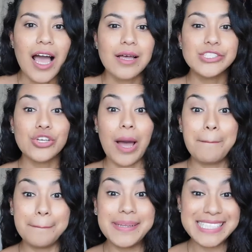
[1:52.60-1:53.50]
so a
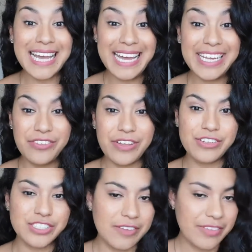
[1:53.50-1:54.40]
ton of other
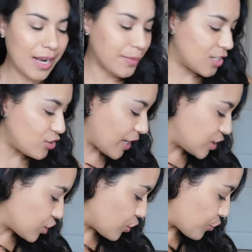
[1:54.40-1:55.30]
stuff that I'm going to try
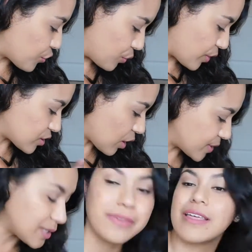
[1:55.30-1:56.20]
to go through. I'll start
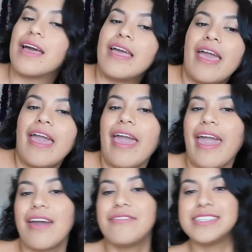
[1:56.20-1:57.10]
with some of the
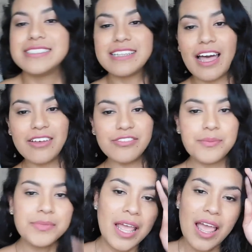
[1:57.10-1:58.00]
heavy
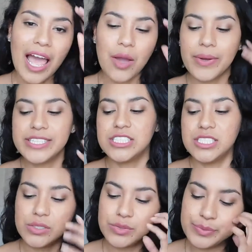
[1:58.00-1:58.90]
stuff. I went
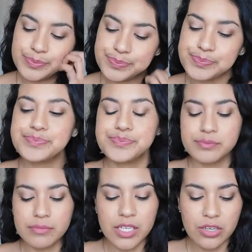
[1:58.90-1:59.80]
to,
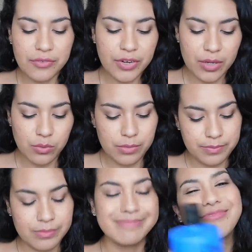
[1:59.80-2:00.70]
I forgot,
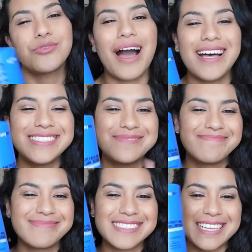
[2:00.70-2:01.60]
Ross.
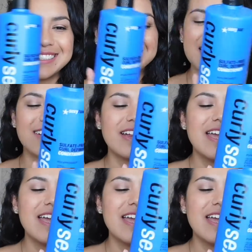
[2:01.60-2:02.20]
Got the sticker.